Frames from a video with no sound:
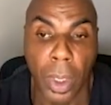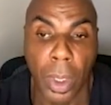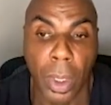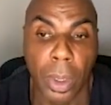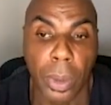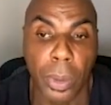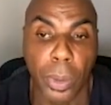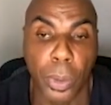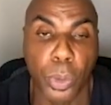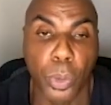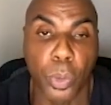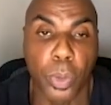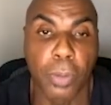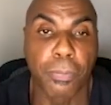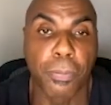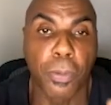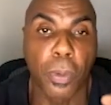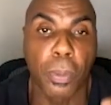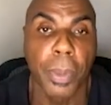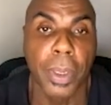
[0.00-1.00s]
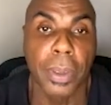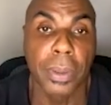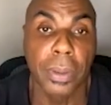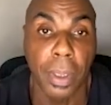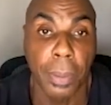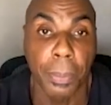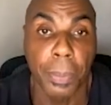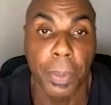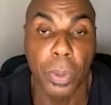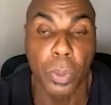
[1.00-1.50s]
you know, 3 or 4 months
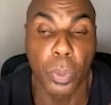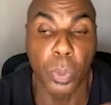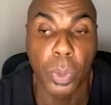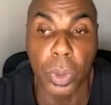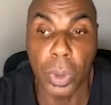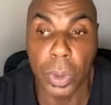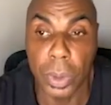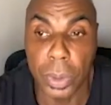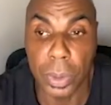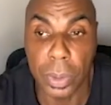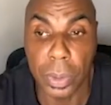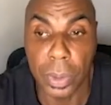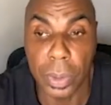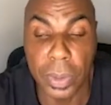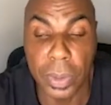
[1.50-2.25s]
up in the woods in